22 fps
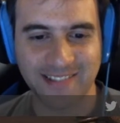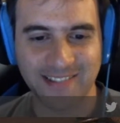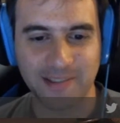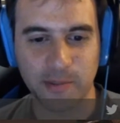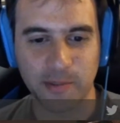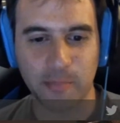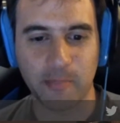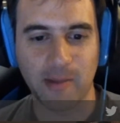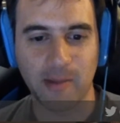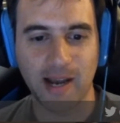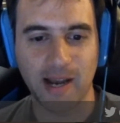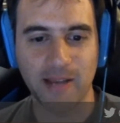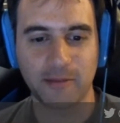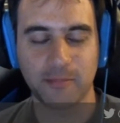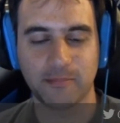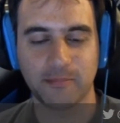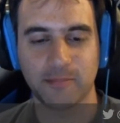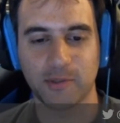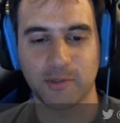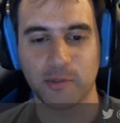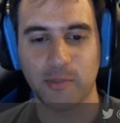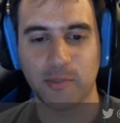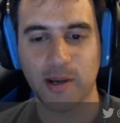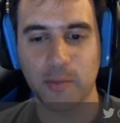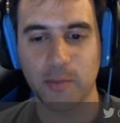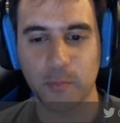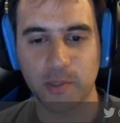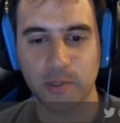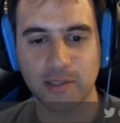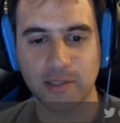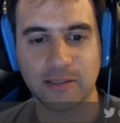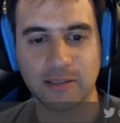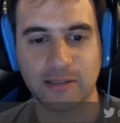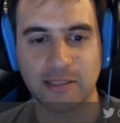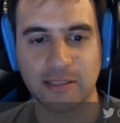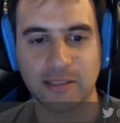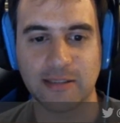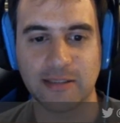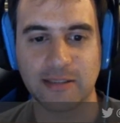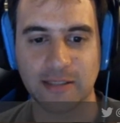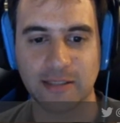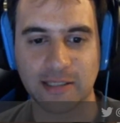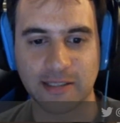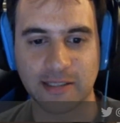you might win this
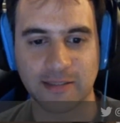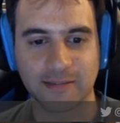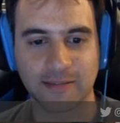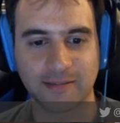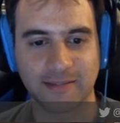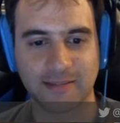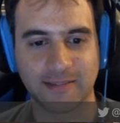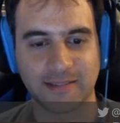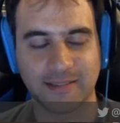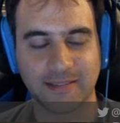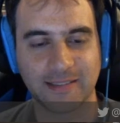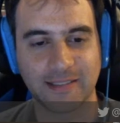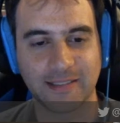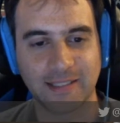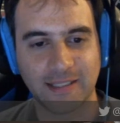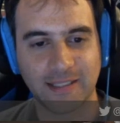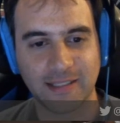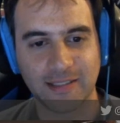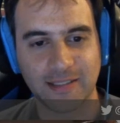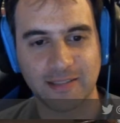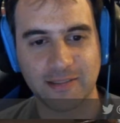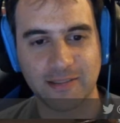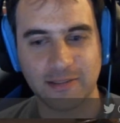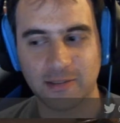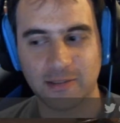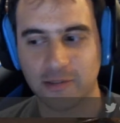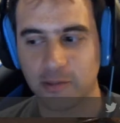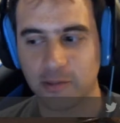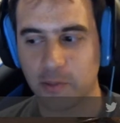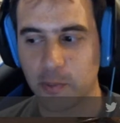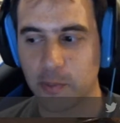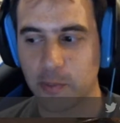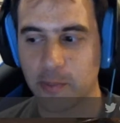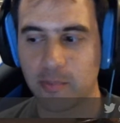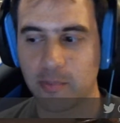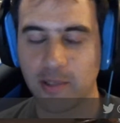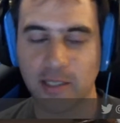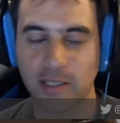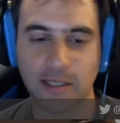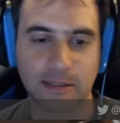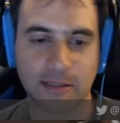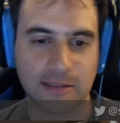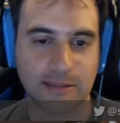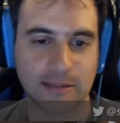easily. So we're
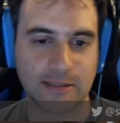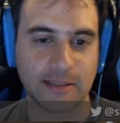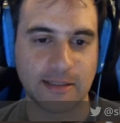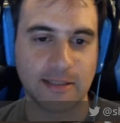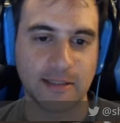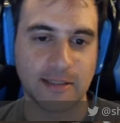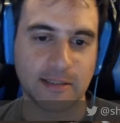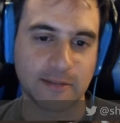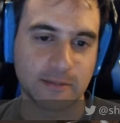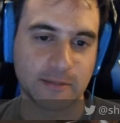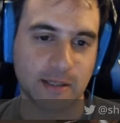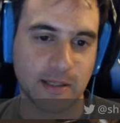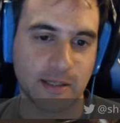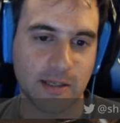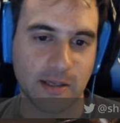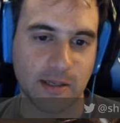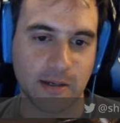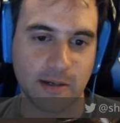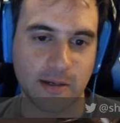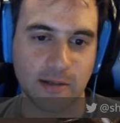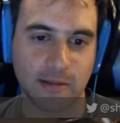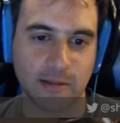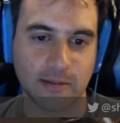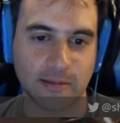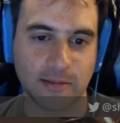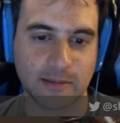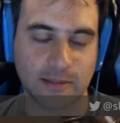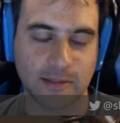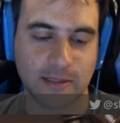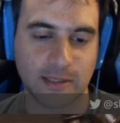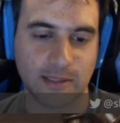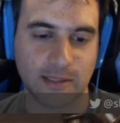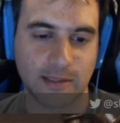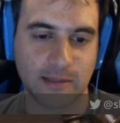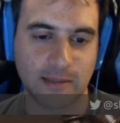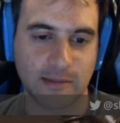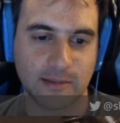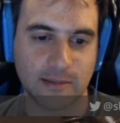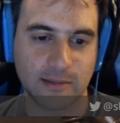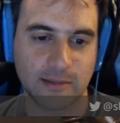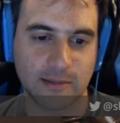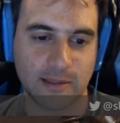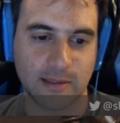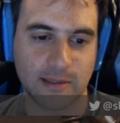playing a Sicilian right here.
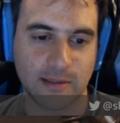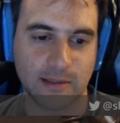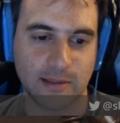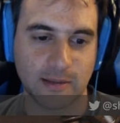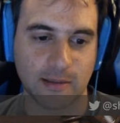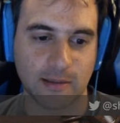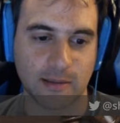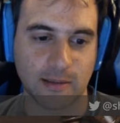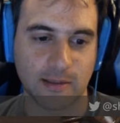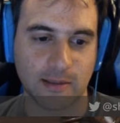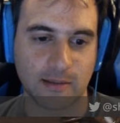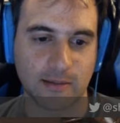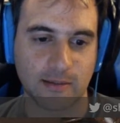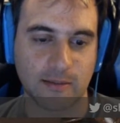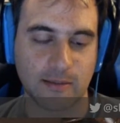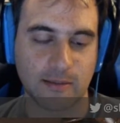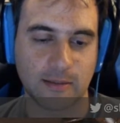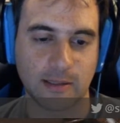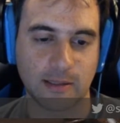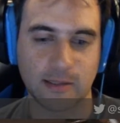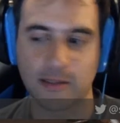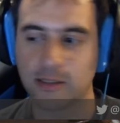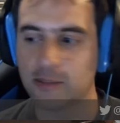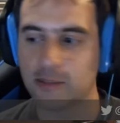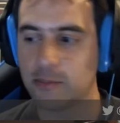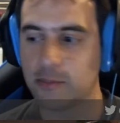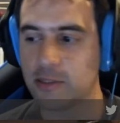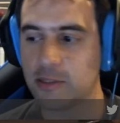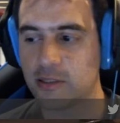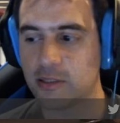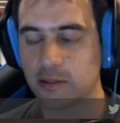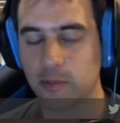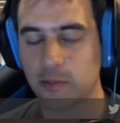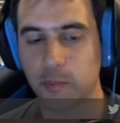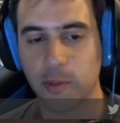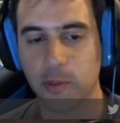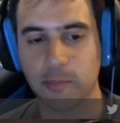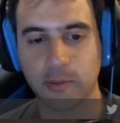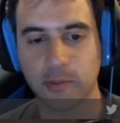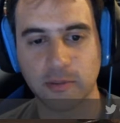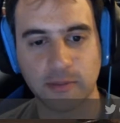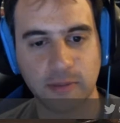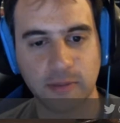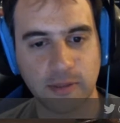That's my secret
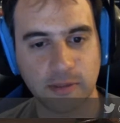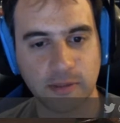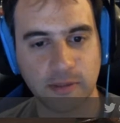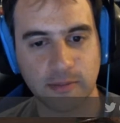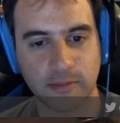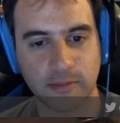weapon.